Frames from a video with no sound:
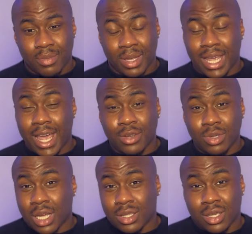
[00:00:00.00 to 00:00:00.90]
But you can't
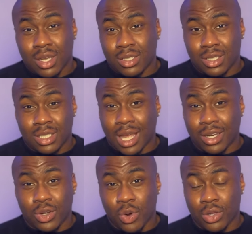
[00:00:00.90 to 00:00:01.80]
do nothing because she's not
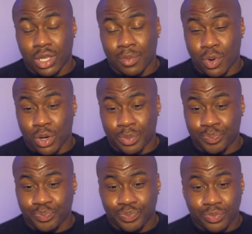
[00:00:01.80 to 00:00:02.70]
in the North anymore.
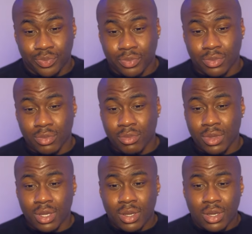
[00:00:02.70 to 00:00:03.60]

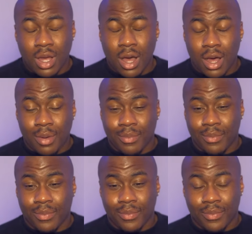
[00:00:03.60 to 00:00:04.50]

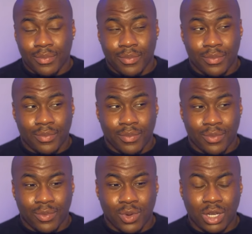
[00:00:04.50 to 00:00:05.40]
Um,
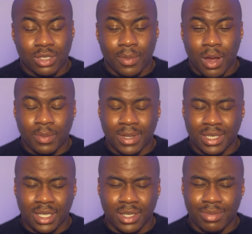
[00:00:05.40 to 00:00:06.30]
what else? I was about
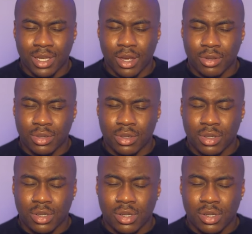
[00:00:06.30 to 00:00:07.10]
to say something else.